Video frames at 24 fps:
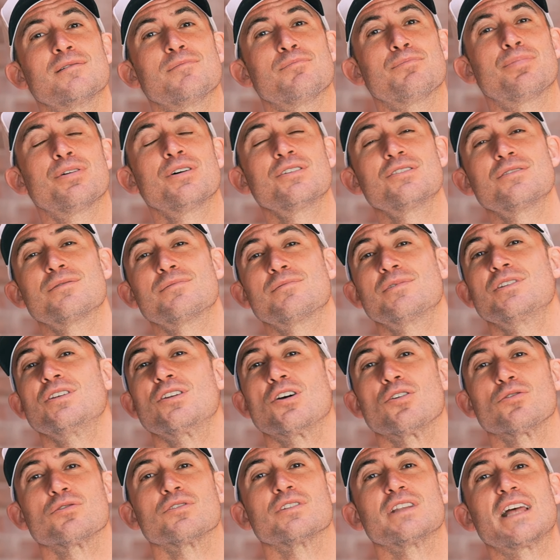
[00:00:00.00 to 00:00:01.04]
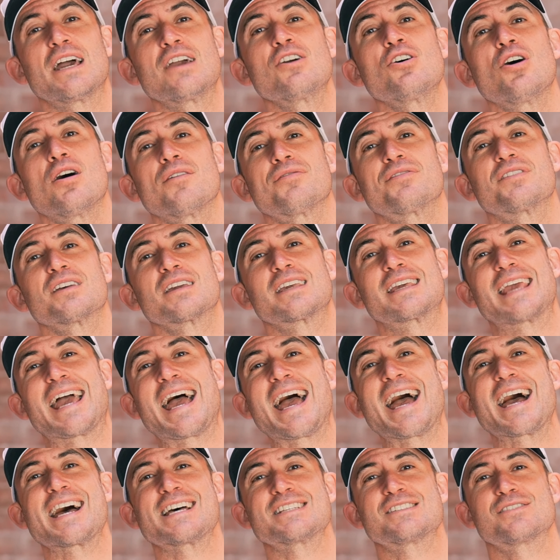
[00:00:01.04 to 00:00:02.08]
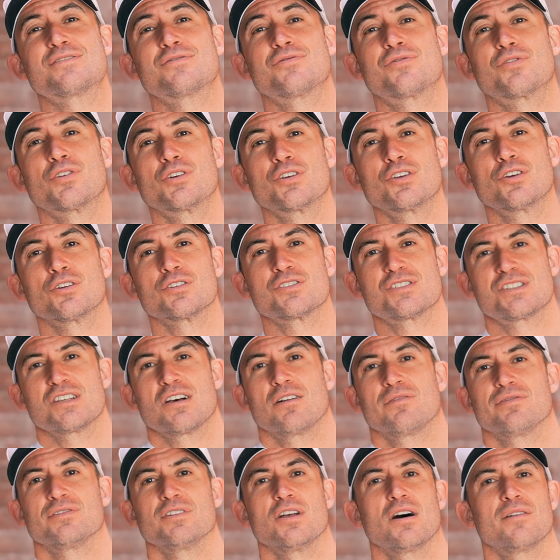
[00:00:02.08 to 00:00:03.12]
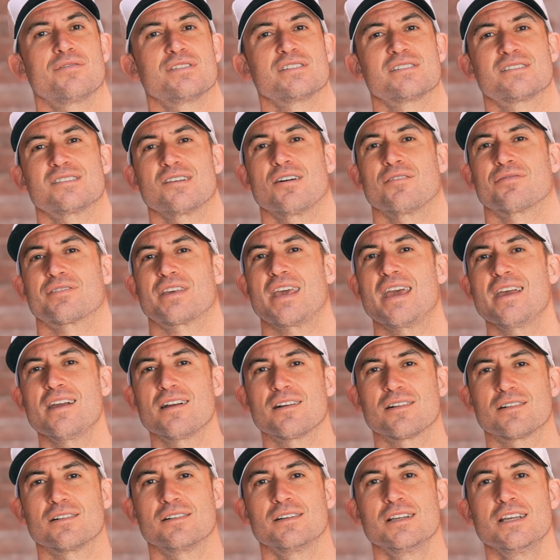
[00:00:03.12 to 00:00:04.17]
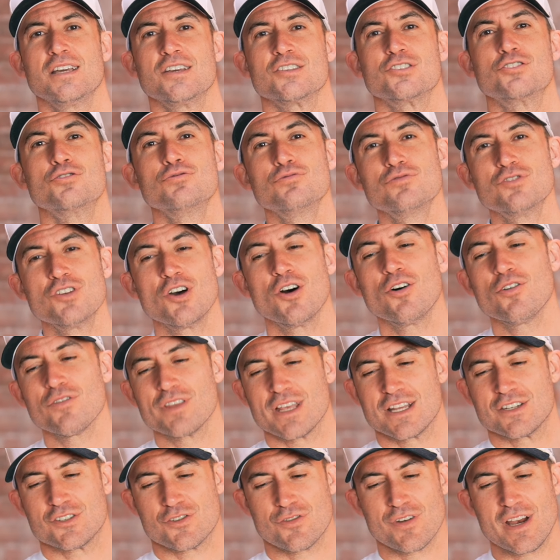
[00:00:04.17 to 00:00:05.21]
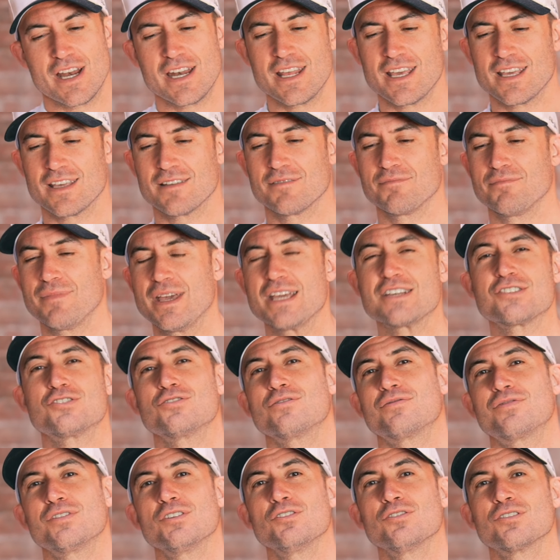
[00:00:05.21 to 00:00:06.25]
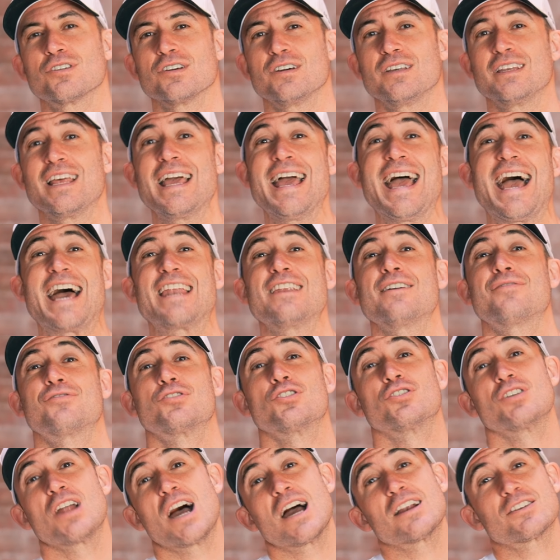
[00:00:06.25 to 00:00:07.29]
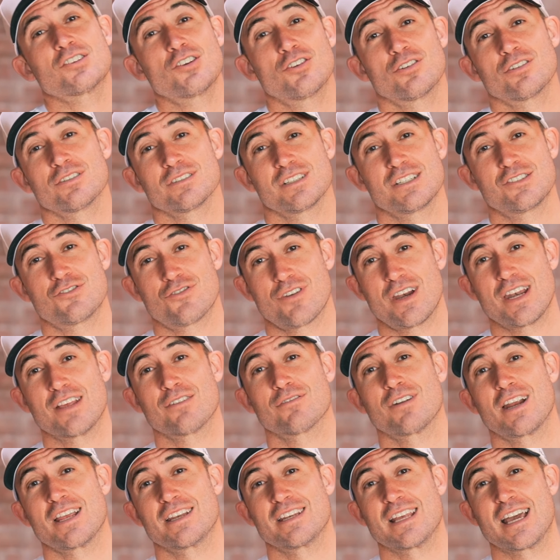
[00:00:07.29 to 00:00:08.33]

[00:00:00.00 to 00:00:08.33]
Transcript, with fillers: put, you know, lay off the gas for your self-love and self-care. You know that training makes you feel good. And if you're not currently training right